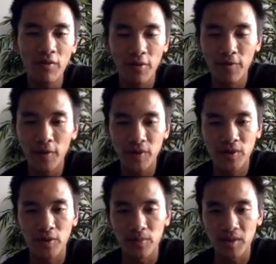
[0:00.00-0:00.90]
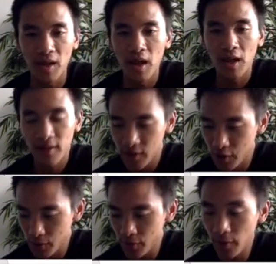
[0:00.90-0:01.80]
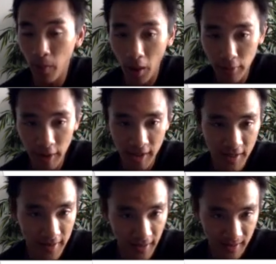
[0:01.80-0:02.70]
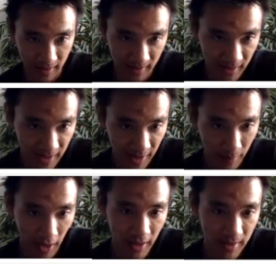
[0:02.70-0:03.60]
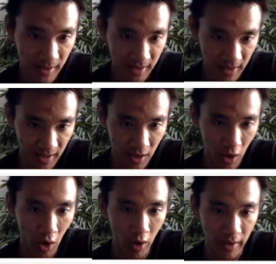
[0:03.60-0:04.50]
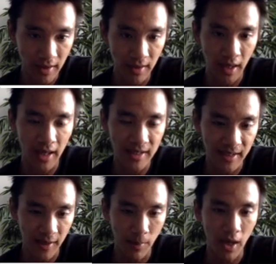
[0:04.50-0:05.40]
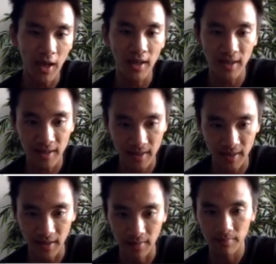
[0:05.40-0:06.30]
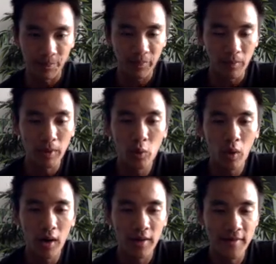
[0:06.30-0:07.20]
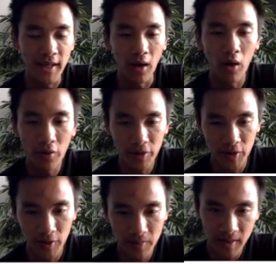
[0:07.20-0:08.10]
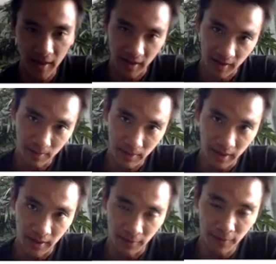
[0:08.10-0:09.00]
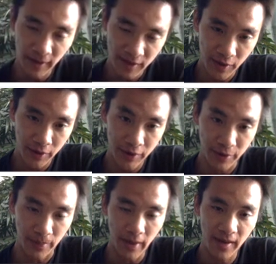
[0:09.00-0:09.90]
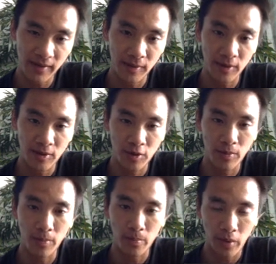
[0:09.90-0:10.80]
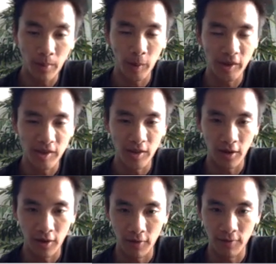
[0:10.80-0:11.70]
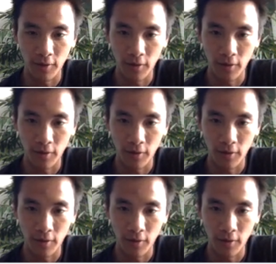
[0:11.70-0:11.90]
of the first terms into the probability that Zm and Zn are in Sm and Sn. Meanwhile, the other terms that can be factored by the term probability of